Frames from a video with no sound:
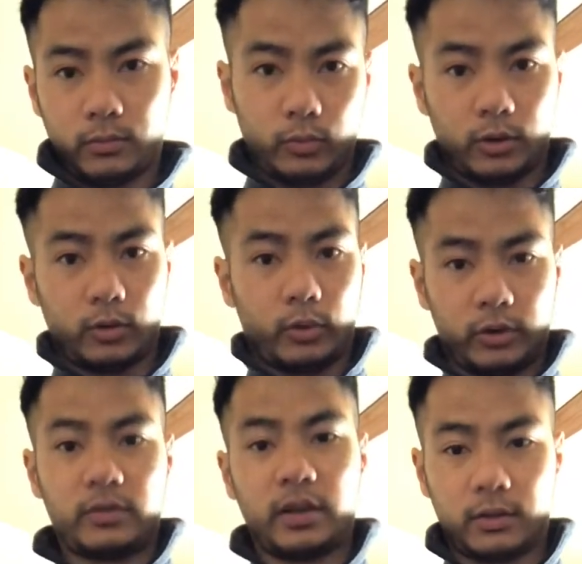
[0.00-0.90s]
when you
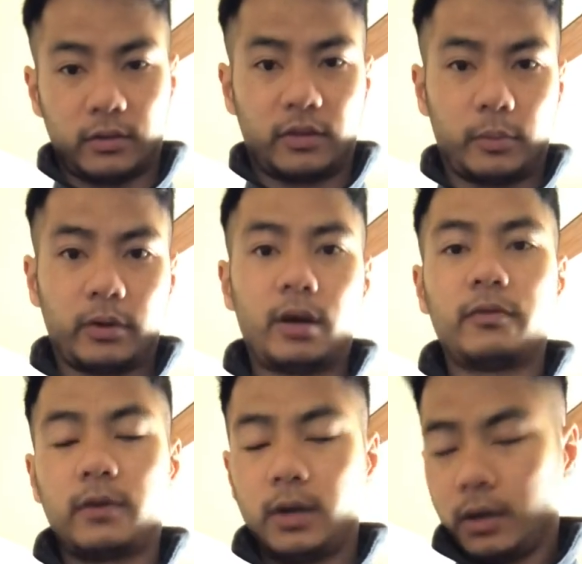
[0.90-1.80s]
take the assembly off.
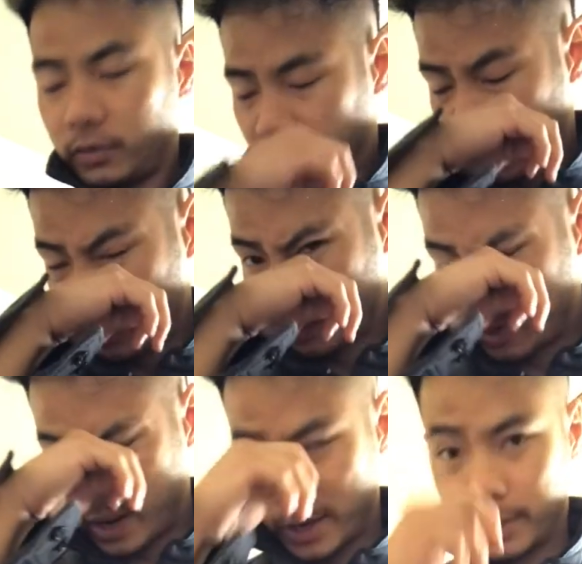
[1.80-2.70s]

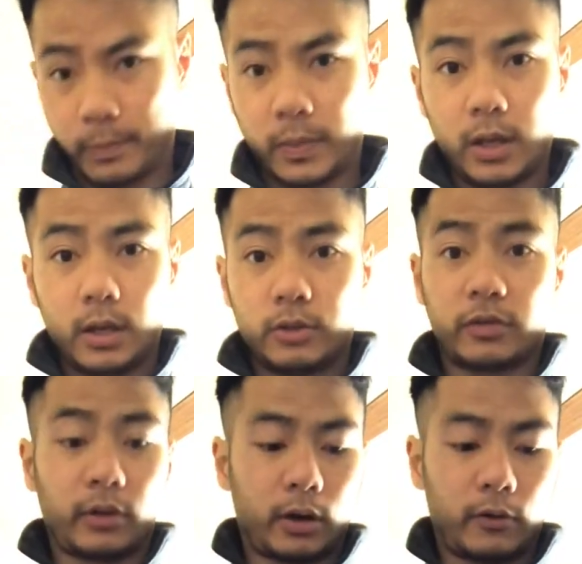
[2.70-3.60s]
So just
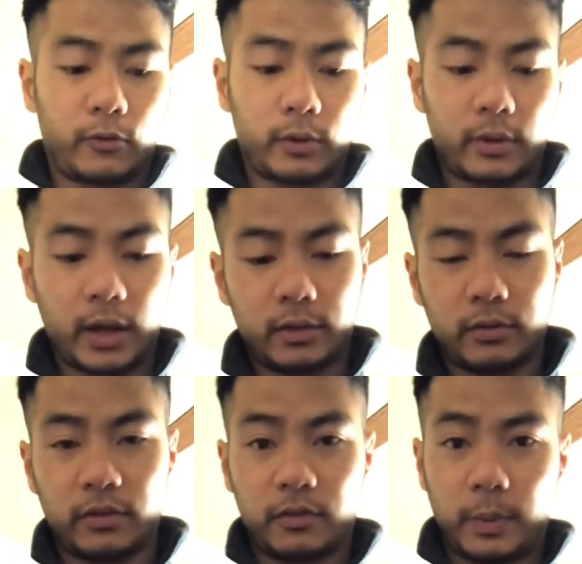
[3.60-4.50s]
look out for that.
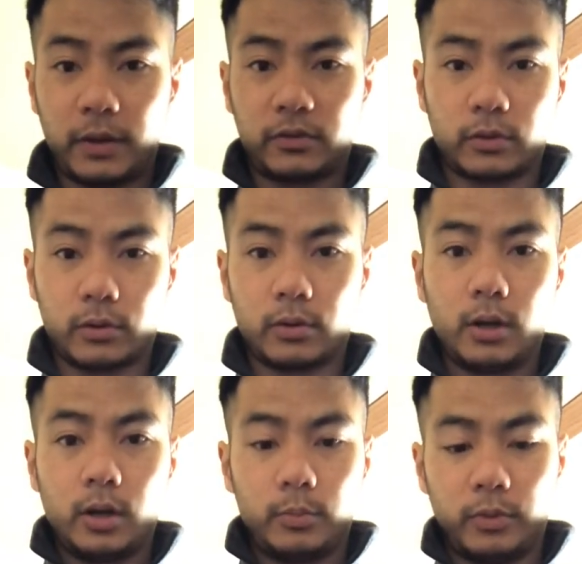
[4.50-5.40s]
There's a spacer
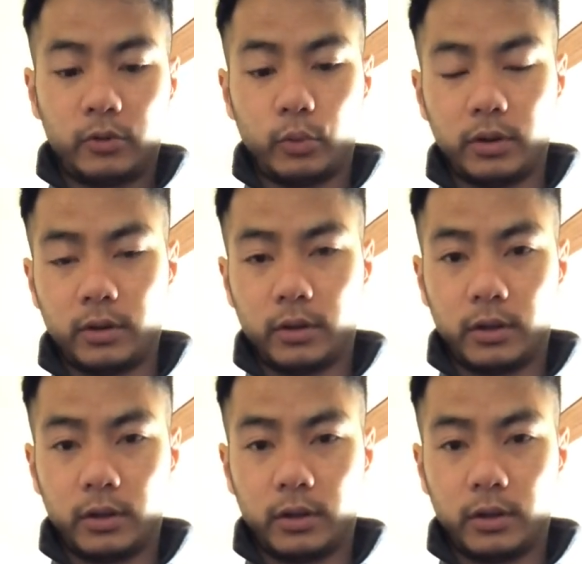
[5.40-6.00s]
between the